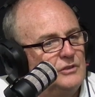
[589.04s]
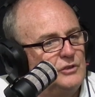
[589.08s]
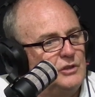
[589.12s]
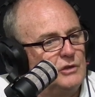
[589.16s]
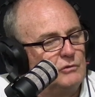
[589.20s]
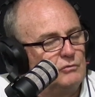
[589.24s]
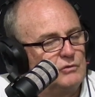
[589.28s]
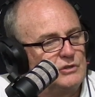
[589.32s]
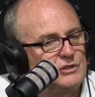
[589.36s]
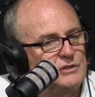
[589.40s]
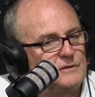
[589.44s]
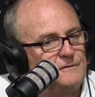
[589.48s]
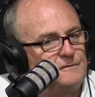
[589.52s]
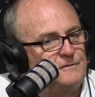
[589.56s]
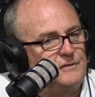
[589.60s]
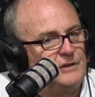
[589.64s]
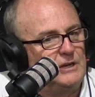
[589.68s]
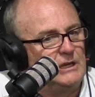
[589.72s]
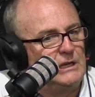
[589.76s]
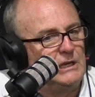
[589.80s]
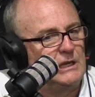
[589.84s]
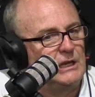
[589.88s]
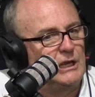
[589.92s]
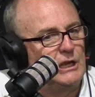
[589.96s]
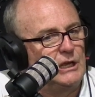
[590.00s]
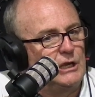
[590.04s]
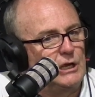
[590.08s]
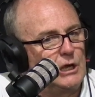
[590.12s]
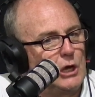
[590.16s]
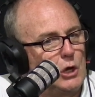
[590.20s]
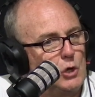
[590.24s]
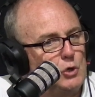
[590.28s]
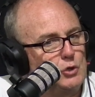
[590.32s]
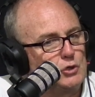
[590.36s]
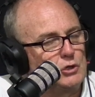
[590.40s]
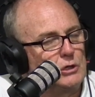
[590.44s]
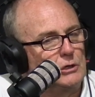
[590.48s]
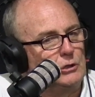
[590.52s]
There is a feeling he
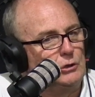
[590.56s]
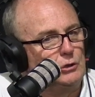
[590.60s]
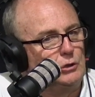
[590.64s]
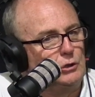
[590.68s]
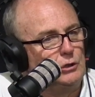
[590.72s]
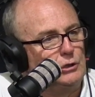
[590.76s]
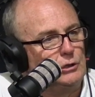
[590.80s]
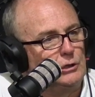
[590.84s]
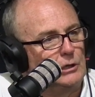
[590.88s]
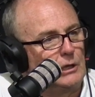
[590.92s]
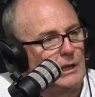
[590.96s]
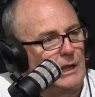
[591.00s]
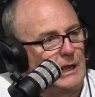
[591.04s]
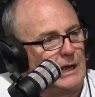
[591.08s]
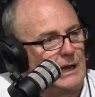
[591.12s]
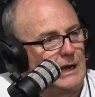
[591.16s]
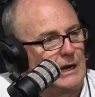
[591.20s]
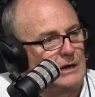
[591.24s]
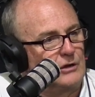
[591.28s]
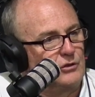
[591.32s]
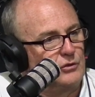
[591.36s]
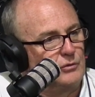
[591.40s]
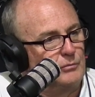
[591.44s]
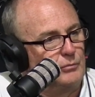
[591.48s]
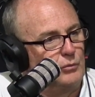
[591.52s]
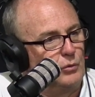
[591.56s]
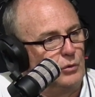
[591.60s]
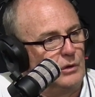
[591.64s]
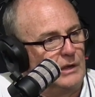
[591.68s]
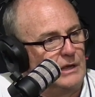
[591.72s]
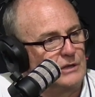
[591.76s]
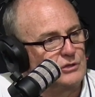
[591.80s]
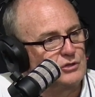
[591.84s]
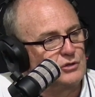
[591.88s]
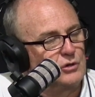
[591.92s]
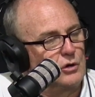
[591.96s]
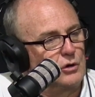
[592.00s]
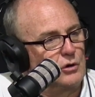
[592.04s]
goes a little hard at the ball
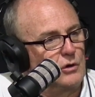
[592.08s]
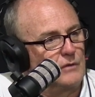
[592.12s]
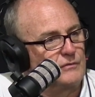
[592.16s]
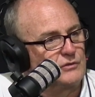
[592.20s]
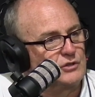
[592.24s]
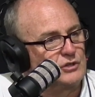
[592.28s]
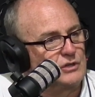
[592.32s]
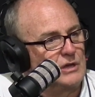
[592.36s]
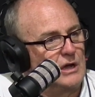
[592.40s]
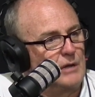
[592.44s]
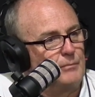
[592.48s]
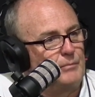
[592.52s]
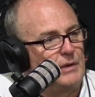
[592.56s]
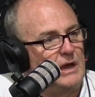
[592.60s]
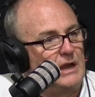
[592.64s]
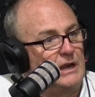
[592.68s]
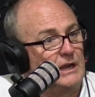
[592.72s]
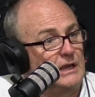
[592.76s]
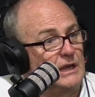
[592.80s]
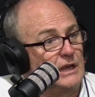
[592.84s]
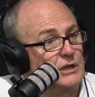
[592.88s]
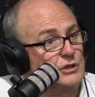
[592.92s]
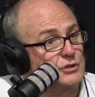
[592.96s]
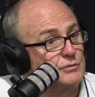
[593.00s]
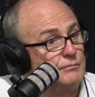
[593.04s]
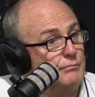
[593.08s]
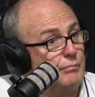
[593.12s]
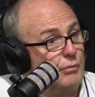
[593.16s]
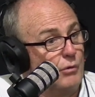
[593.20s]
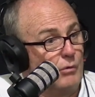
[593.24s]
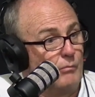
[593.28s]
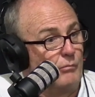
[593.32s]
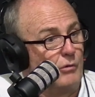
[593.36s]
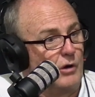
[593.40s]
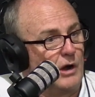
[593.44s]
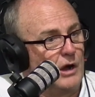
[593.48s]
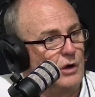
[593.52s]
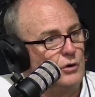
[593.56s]
outside off stump, and against
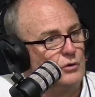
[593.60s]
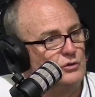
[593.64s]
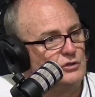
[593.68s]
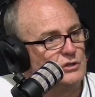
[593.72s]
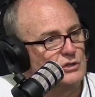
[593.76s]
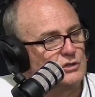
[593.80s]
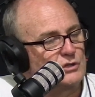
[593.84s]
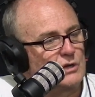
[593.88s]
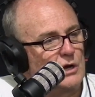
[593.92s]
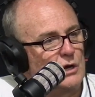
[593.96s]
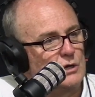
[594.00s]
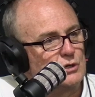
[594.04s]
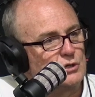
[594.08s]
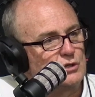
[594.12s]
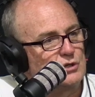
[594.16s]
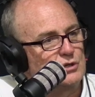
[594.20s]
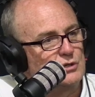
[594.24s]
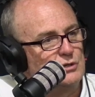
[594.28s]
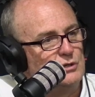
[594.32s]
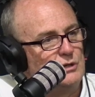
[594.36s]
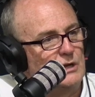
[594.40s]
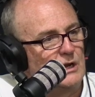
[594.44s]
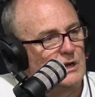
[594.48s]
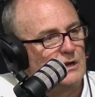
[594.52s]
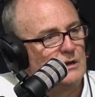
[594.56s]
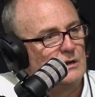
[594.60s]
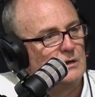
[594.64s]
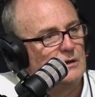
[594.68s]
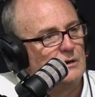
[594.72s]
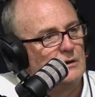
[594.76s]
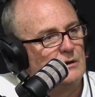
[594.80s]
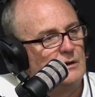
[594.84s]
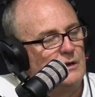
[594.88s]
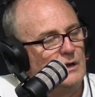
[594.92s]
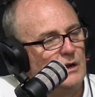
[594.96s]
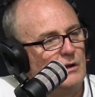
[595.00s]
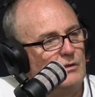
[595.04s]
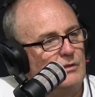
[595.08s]
Bumrah, who just goes schnick,
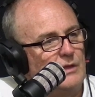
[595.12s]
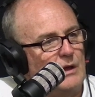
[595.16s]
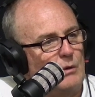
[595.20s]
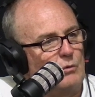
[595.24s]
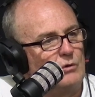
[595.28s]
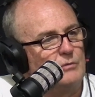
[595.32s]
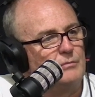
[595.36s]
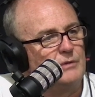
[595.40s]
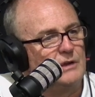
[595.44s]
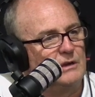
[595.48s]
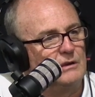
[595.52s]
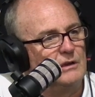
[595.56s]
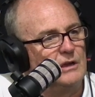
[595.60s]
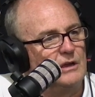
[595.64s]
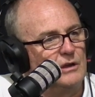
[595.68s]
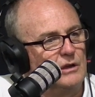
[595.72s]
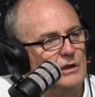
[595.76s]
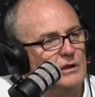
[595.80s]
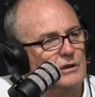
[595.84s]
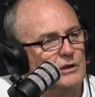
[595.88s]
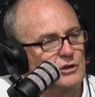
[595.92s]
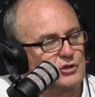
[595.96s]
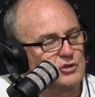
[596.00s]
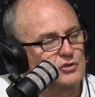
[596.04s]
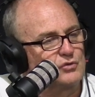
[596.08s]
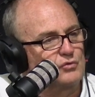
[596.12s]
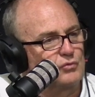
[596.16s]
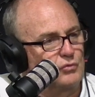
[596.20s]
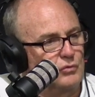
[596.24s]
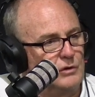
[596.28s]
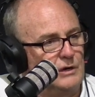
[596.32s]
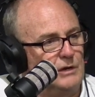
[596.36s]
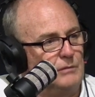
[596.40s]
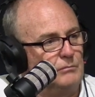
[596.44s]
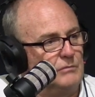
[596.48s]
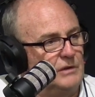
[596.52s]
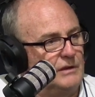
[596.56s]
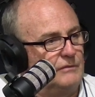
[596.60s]
that would be an
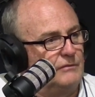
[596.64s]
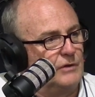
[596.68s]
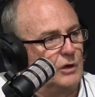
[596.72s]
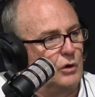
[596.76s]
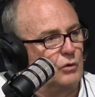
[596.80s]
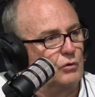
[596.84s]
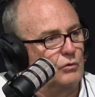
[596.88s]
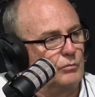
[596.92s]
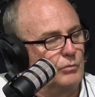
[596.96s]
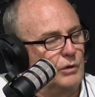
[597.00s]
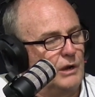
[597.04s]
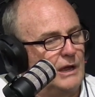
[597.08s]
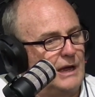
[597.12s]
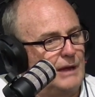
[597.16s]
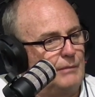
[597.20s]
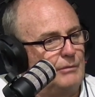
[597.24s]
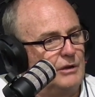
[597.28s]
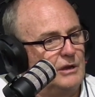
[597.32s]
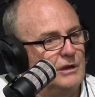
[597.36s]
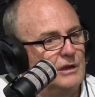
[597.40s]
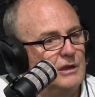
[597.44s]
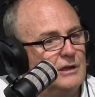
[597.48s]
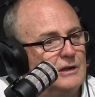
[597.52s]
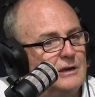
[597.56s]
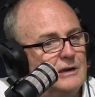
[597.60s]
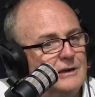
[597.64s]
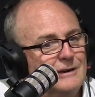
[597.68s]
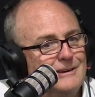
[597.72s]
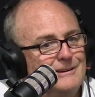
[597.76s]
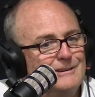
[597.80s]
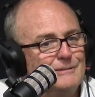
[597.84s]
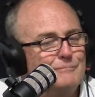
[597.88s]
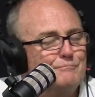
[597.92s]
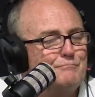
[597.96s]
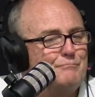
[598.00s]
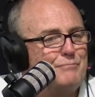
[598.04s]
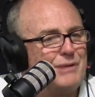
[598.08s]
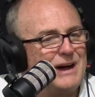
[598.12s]
extremely vulnerable habit.
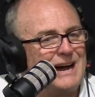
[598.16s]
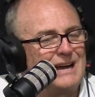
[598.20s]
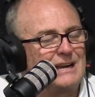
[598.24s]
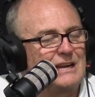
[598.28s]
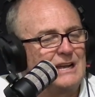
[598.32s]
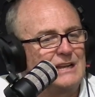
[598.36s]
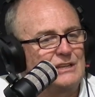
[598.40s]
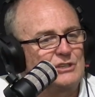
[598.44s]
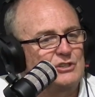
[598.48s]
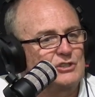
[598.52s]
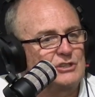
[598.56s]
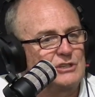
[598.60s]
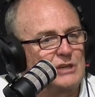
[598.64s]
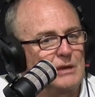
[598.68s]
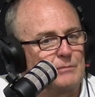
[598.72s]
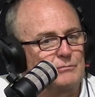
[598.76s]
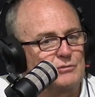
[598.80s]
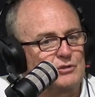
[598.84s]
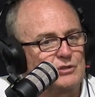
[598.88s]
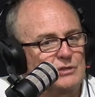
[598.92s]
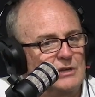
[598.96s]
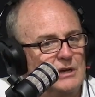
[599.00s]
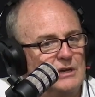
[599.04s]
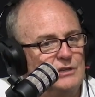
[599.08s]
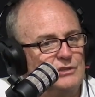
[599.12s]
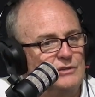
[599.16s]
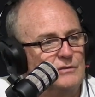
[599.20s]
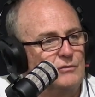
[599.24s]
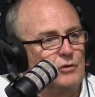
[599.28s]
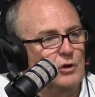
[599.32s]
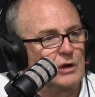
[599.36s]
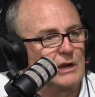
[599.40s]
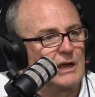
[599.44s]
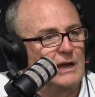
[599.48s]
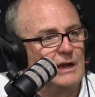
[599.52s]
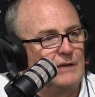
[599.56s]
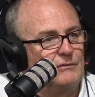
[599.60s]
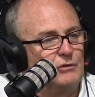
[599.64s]
But at some stage, you've
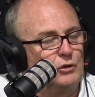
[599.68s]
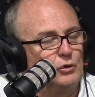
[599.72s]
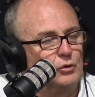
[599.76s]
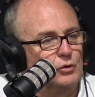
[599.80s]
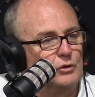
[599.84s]
got to have a